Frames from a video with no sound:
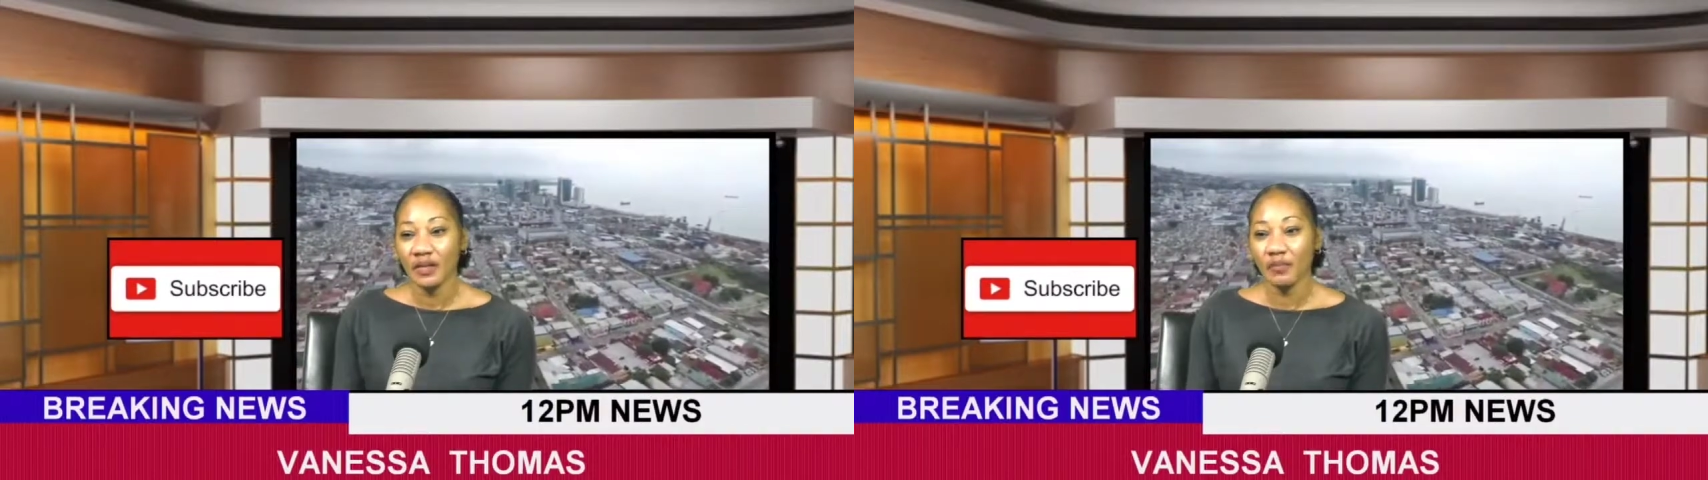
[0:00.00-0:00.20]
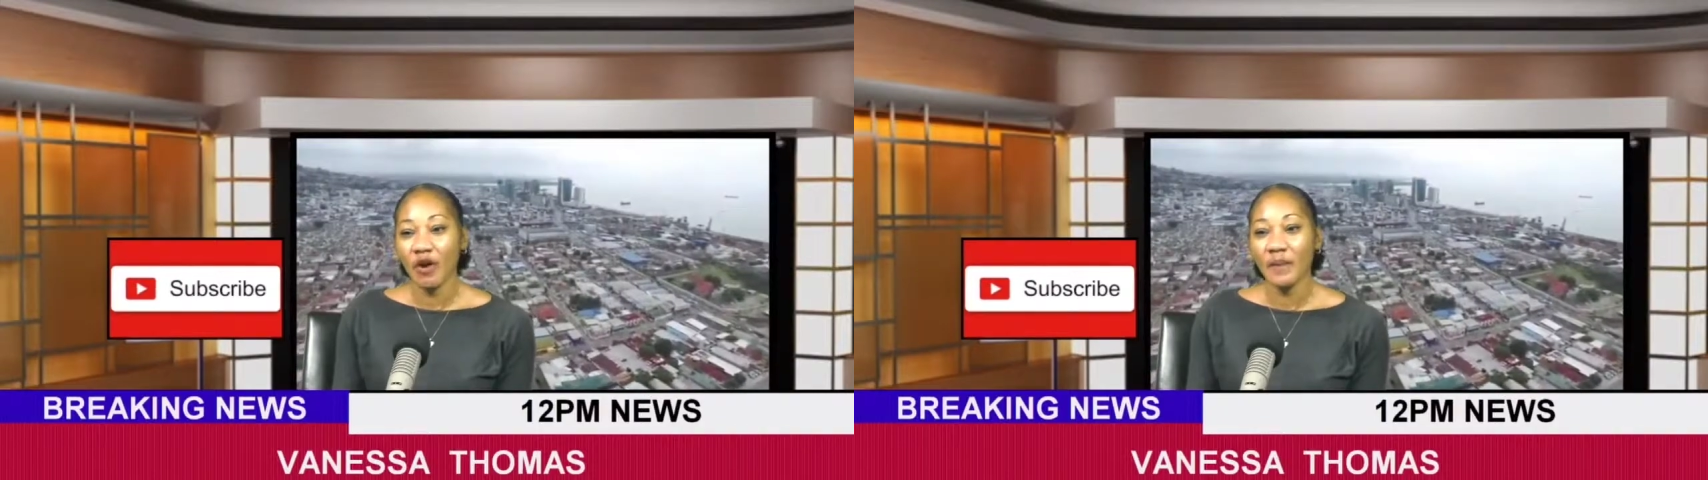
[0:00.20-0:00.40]

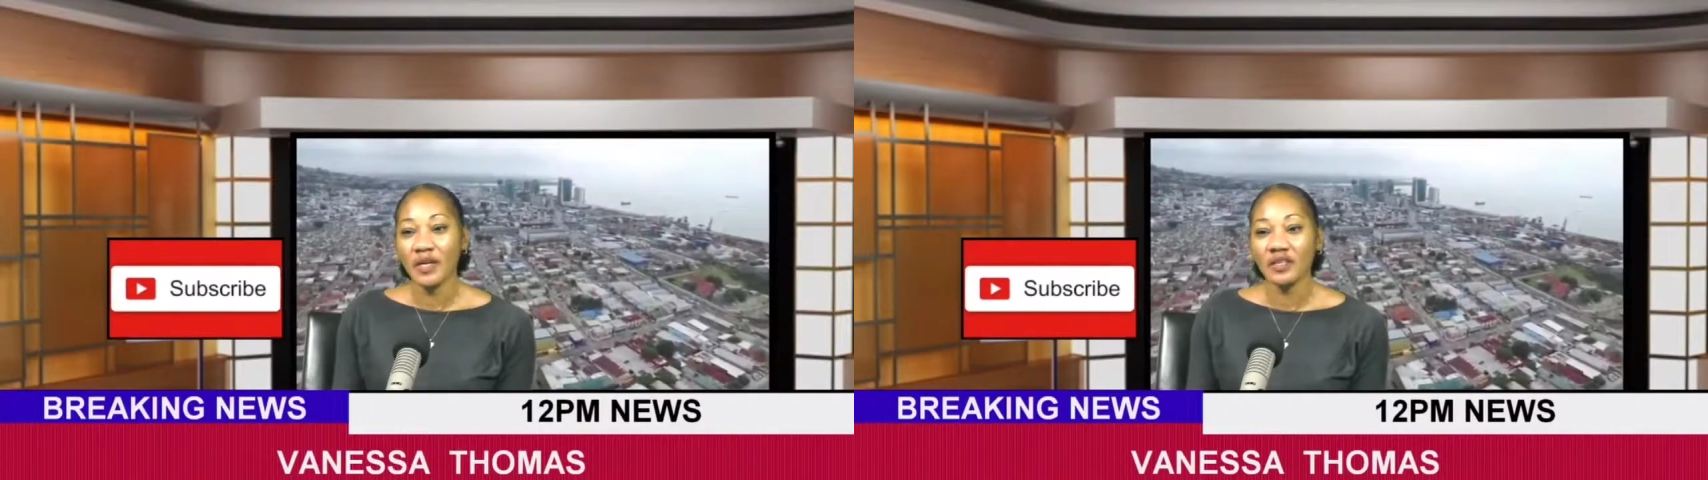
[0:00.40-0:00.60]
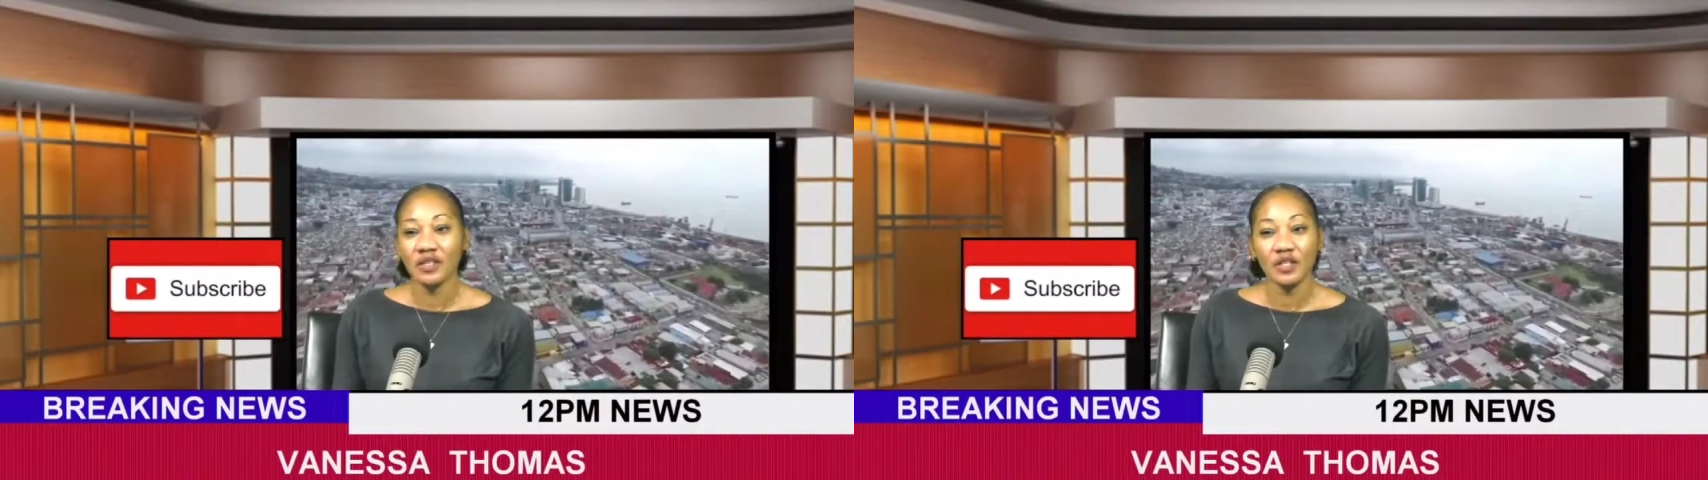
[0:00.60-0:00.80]
The Prime
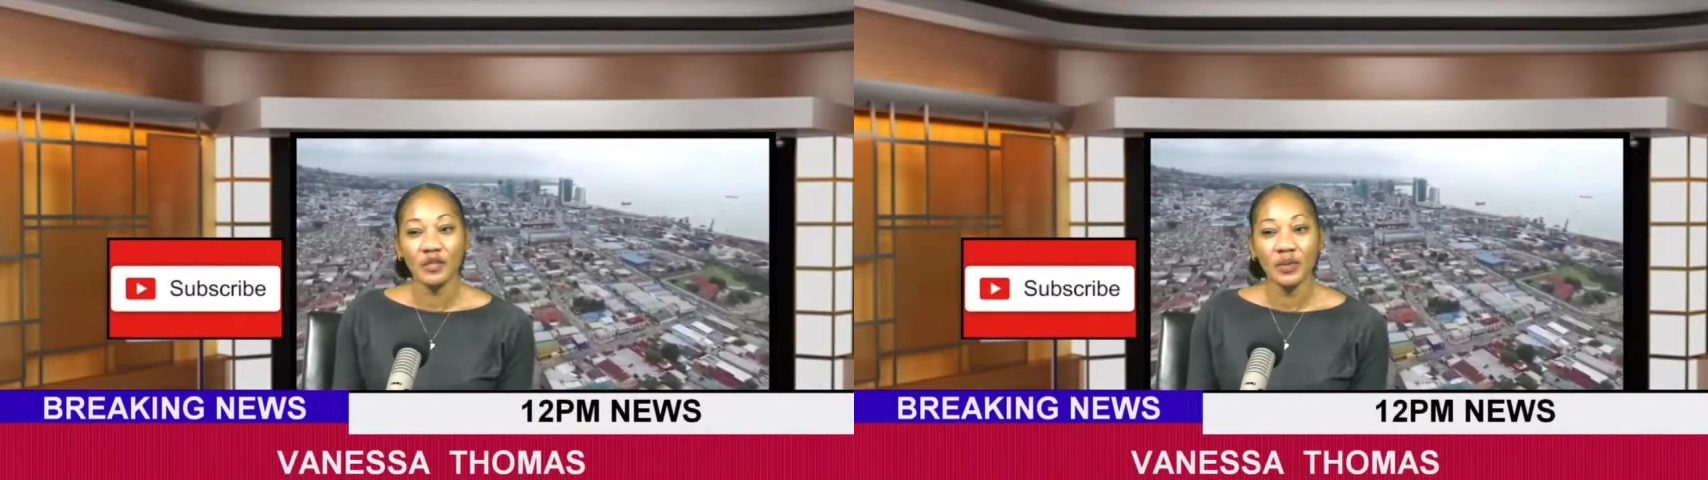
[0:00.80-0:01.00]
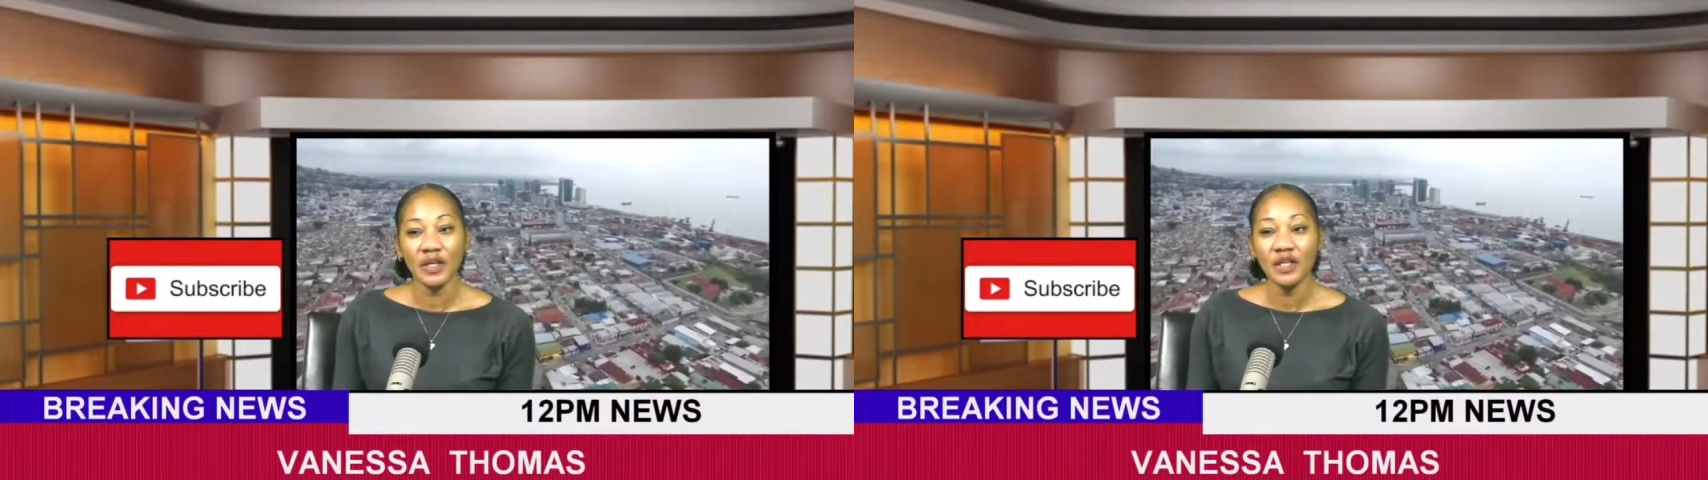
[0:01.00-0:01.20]
Minister
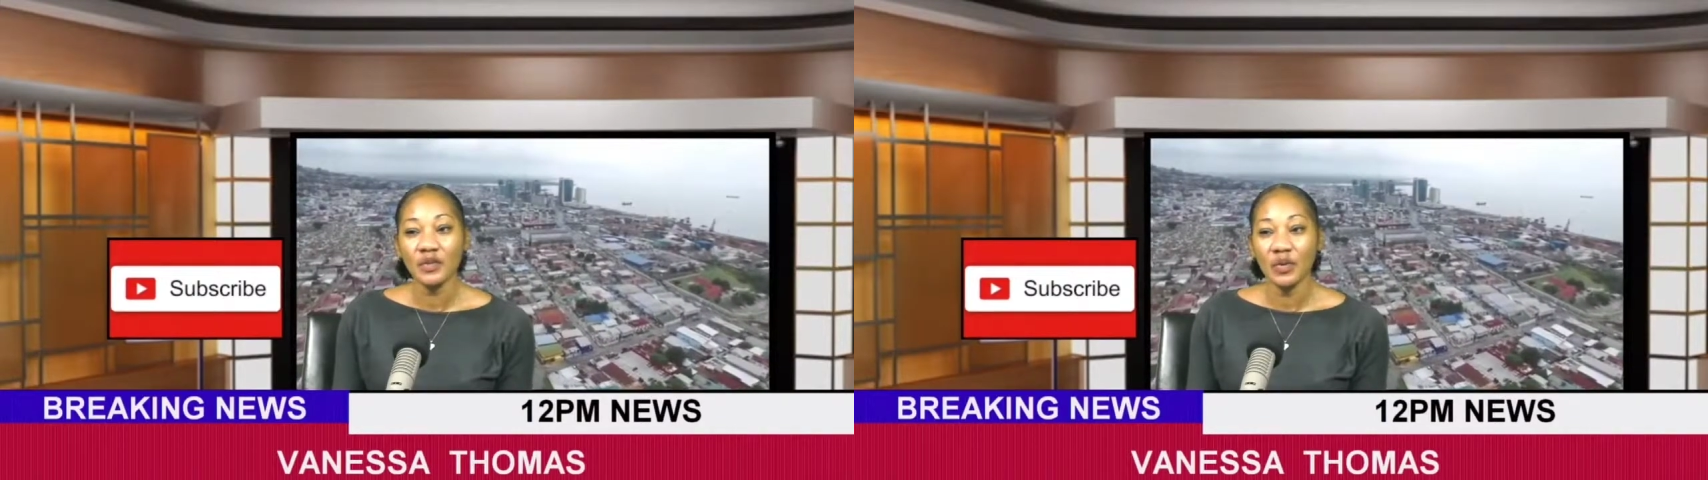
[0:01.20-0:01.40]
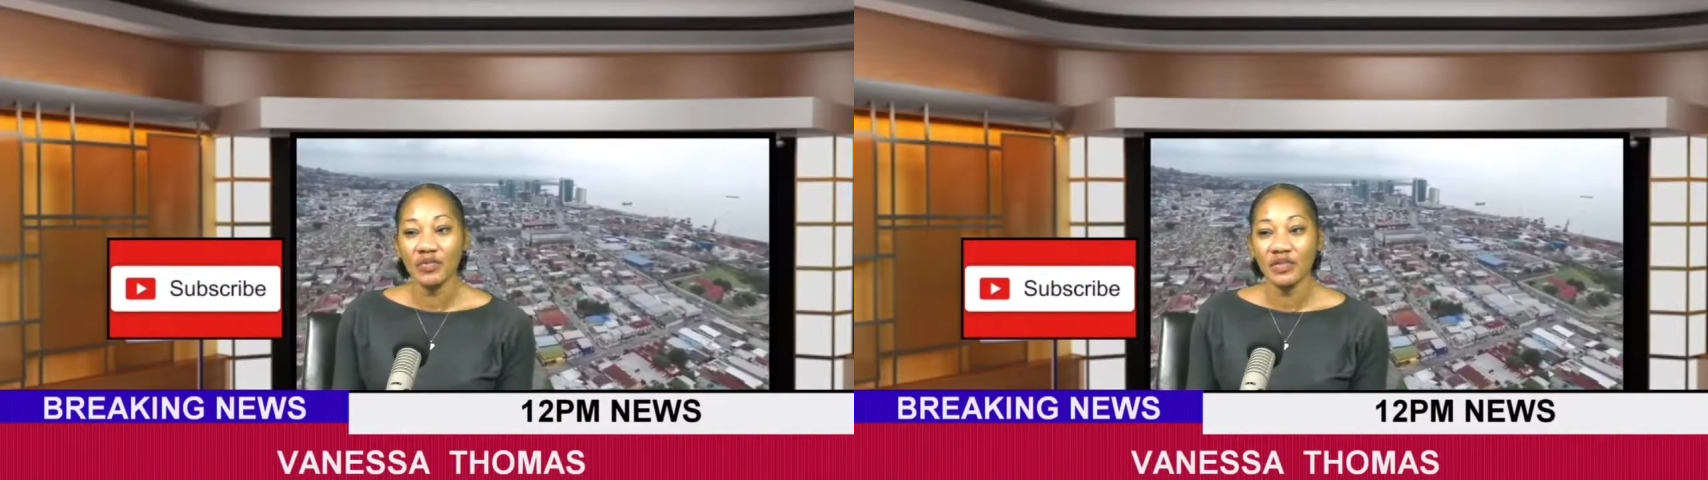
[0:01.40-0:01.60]

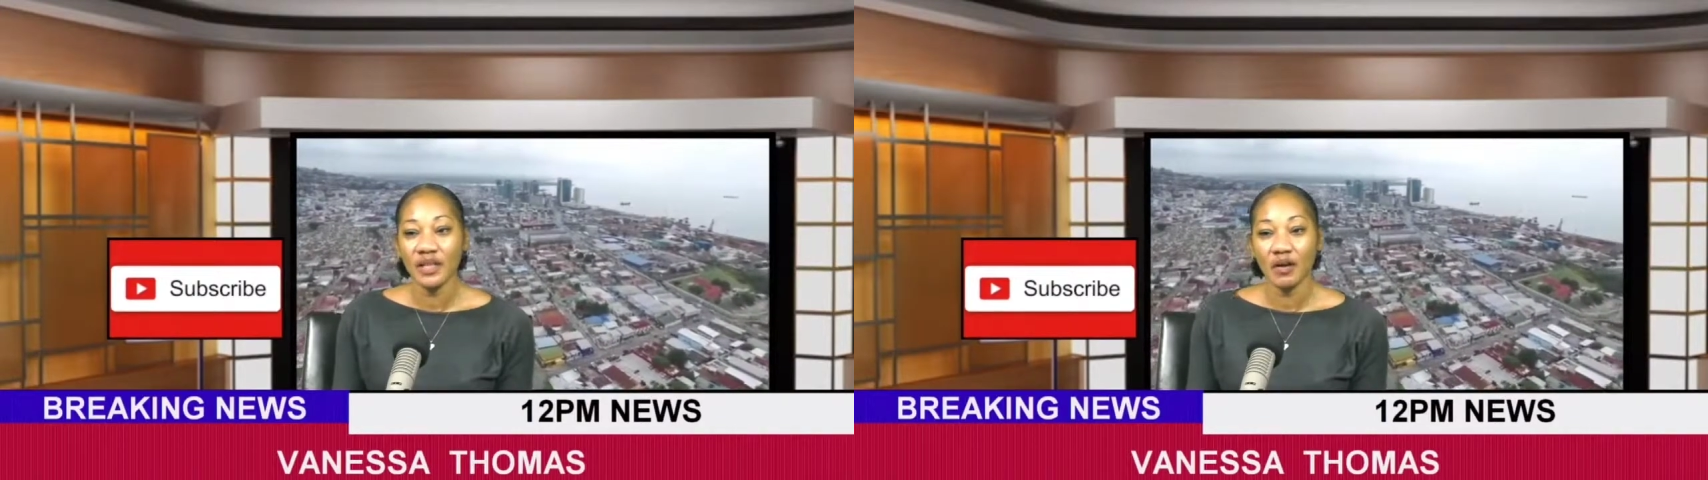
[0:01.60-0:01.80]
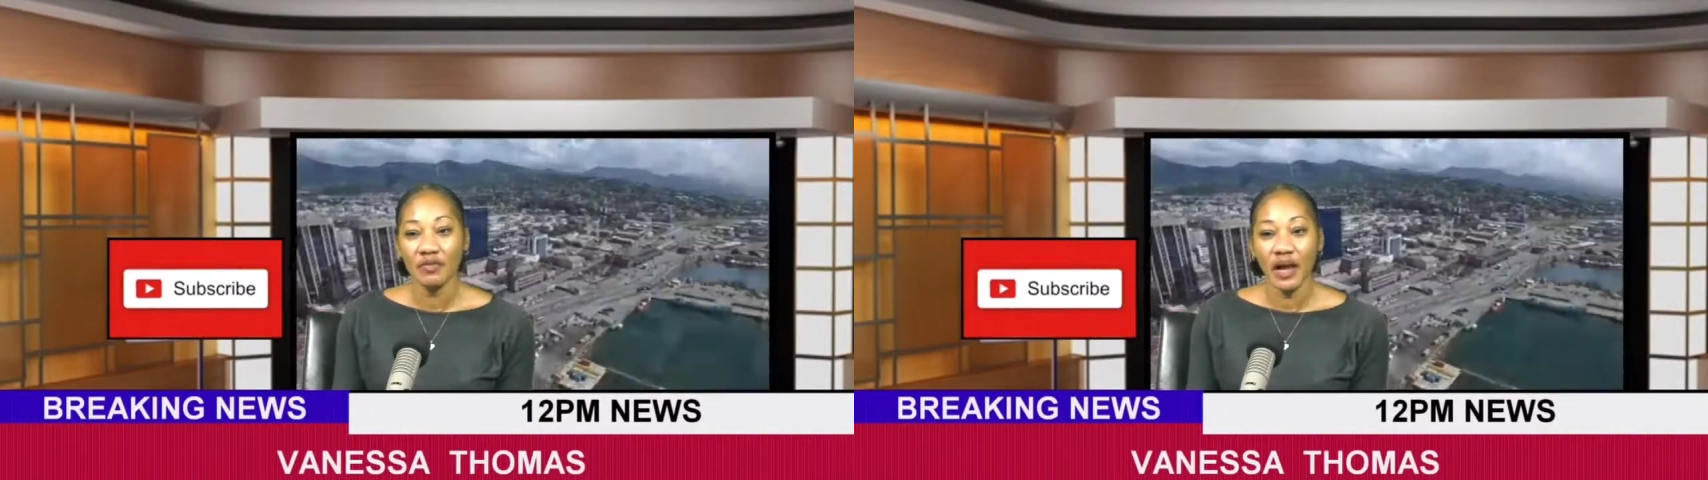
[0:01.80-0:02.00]
speaks with South